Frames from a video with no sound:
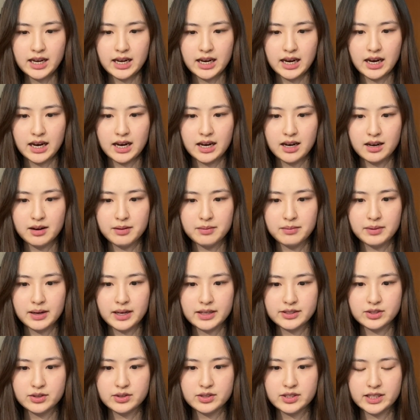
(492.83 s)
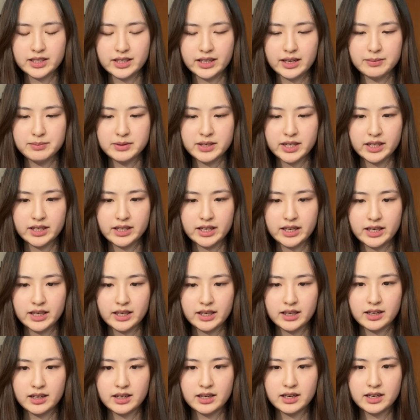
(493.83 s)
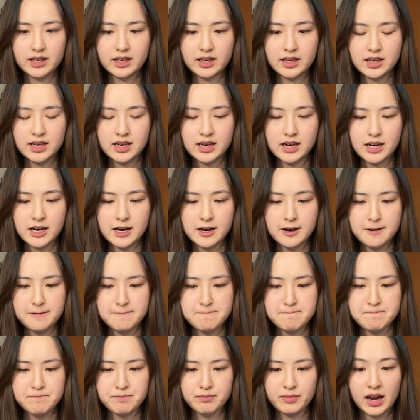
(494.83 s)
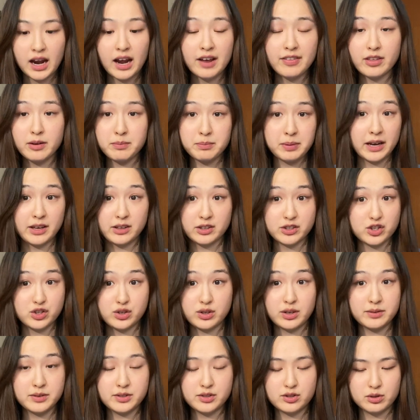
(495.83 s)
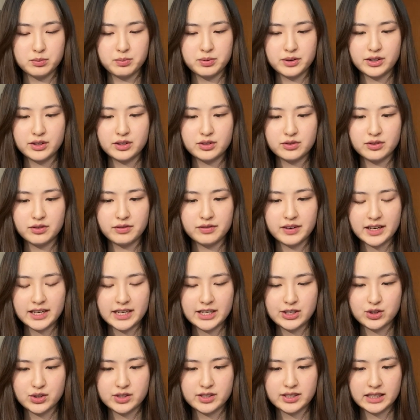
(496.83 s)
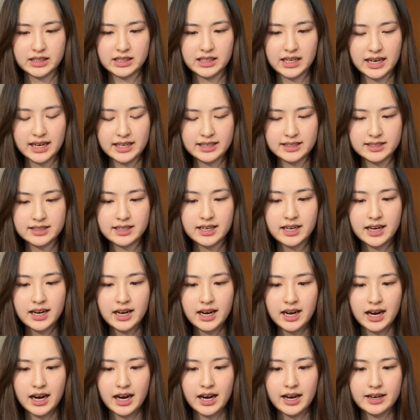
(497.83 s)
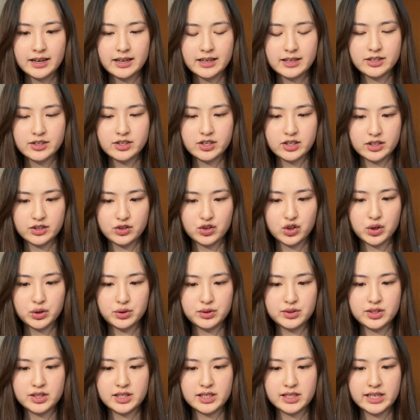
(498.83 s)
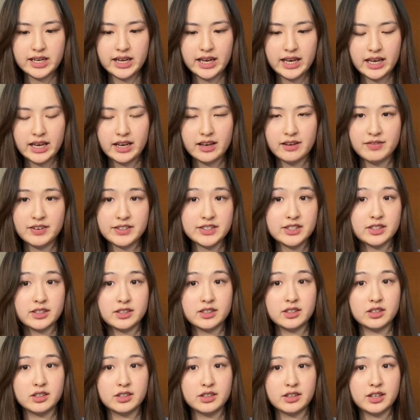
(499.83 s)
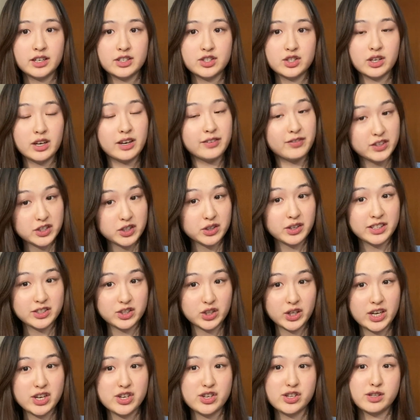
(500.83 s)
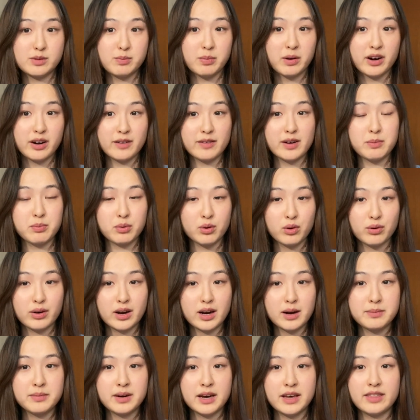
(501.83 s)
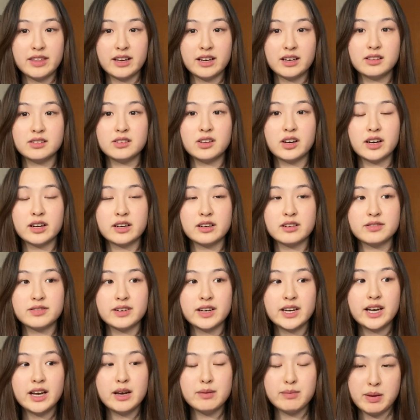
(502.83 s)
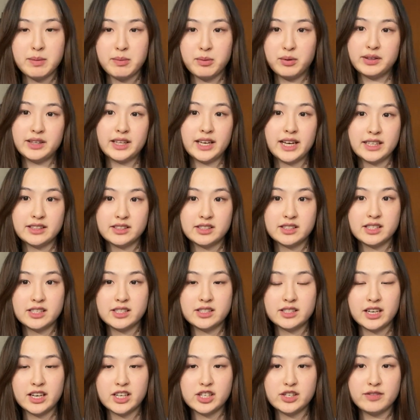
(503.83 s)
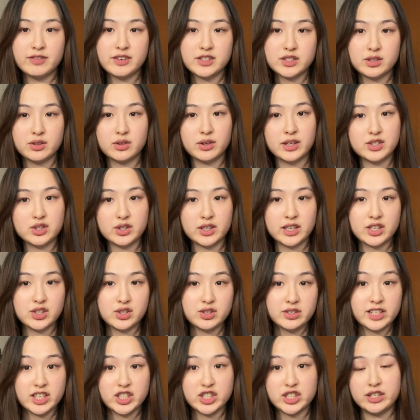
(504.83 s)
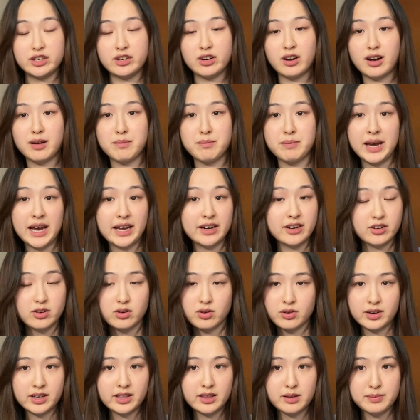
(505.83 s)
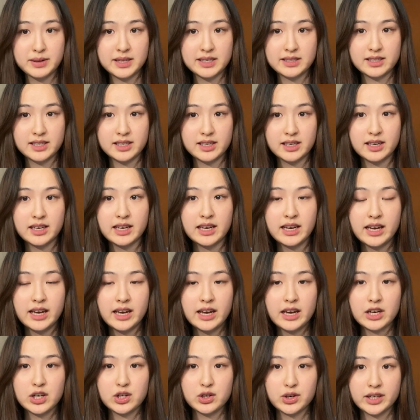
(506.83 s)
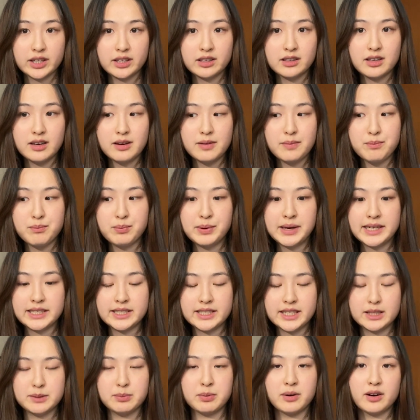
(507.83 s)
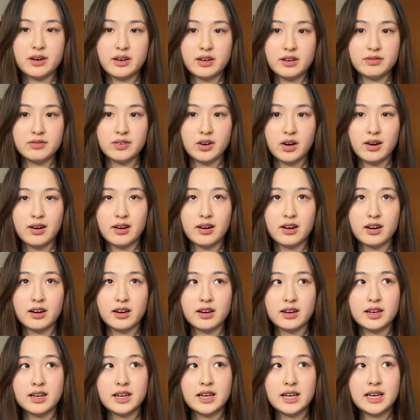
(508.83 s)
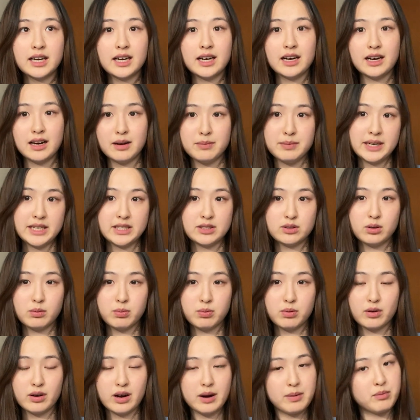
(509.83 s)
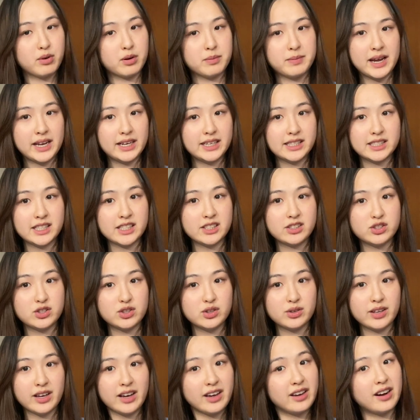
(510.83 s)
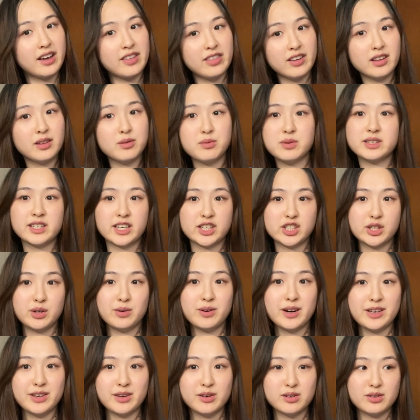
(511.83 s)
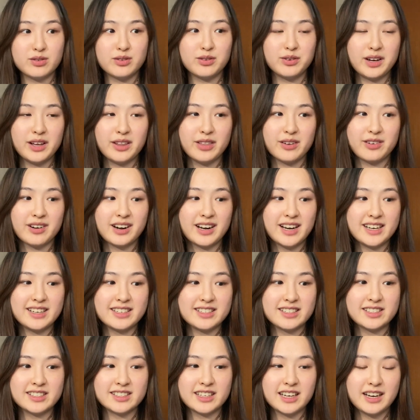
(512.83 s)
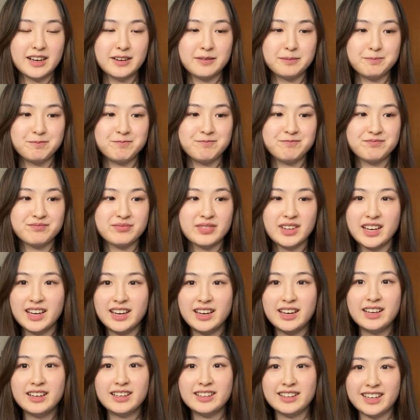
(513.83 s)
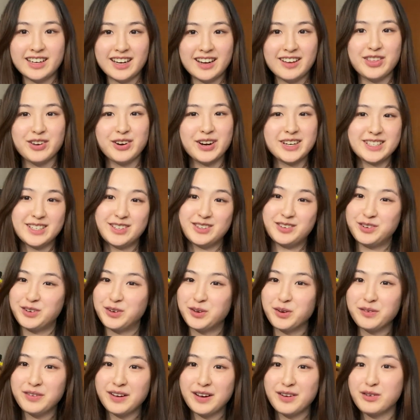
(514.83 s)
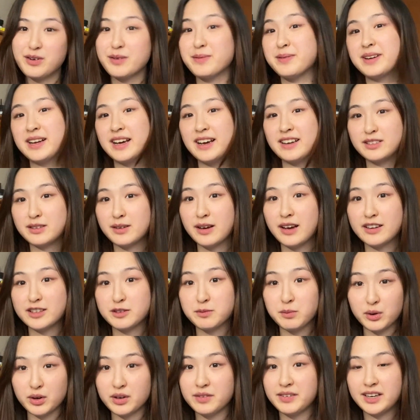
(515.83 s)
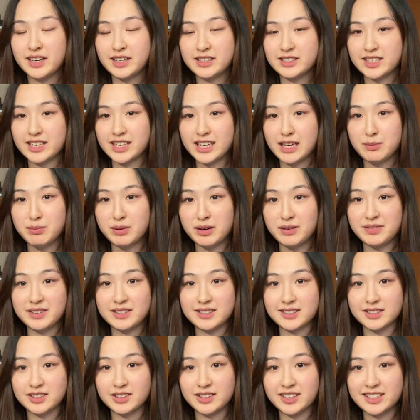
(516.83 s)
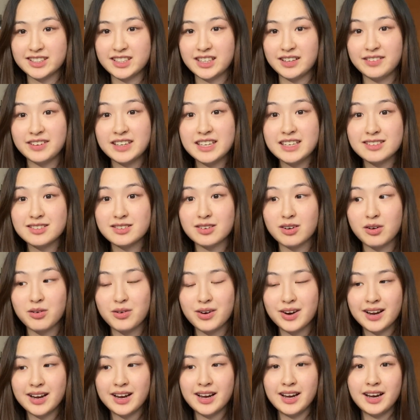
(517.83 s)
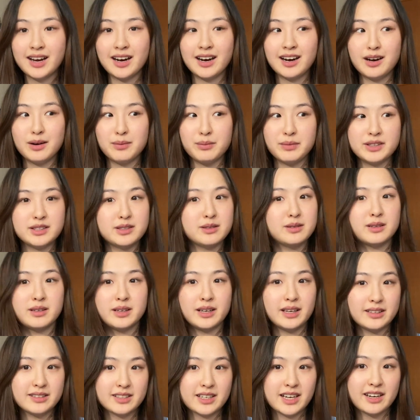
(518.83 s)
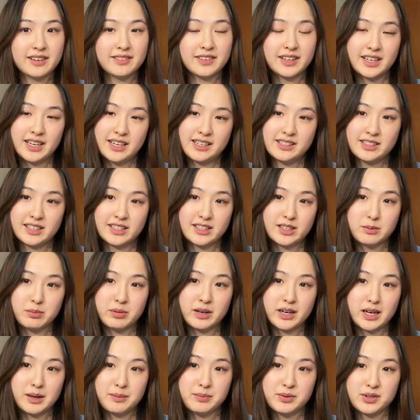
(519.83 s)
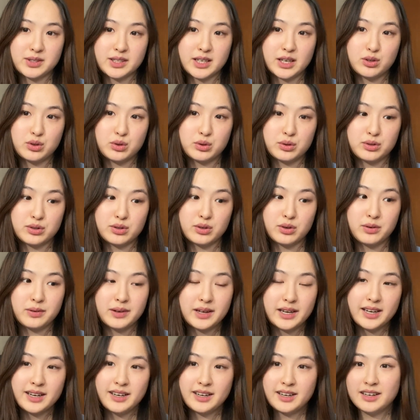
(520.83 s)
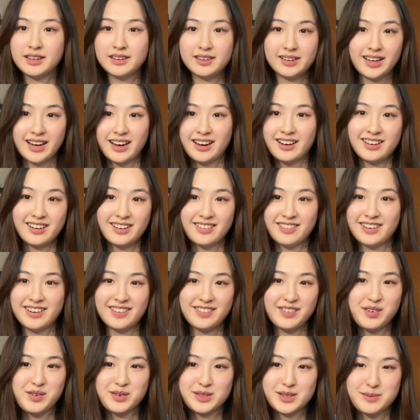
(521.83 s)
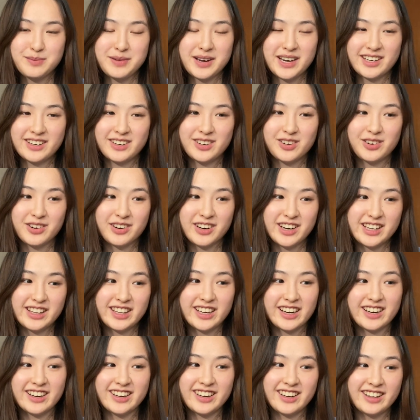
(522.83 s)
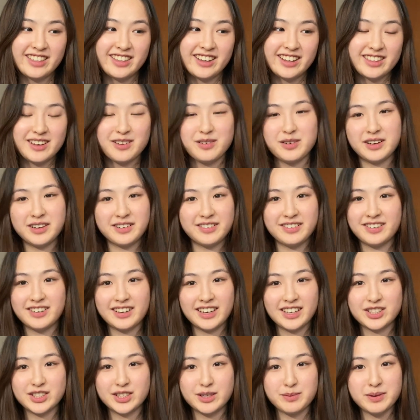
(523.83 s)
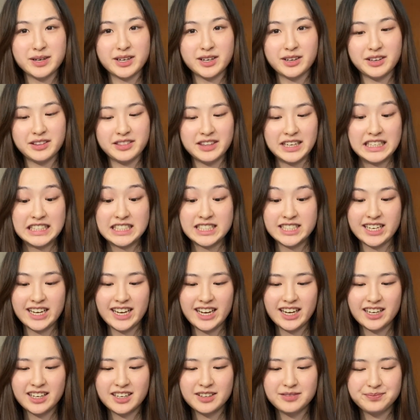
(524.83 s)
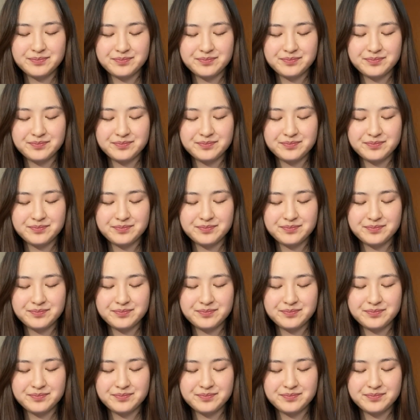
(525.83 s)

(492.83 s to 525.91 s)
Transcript: Um, as you see, I'm taking, um, I thought biology 12 was super useful, very interesting class. I chose to take physical, uh, physical education as part of our program. I think a lot of people when they get to this stage, physical education is actually not mandatory in the BC curriculum, but as part of our uh, mini school program, we're mandated to do that. And I thought it was actually quite useful. Otherwise, um, like otherwise I don't know if I would have been as motivated to keep up physical activity. So um, it's it's kind of a nice thing to break up your schedule. So yeah, if, if it was a mandatory, like I think that would have actually been a good thing to take.